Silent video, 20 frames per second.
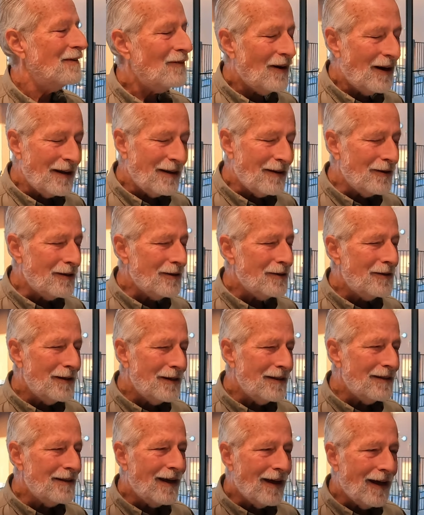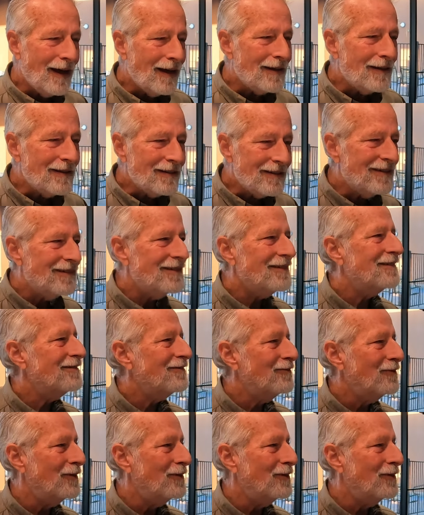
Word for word: I could have done that. Yeah.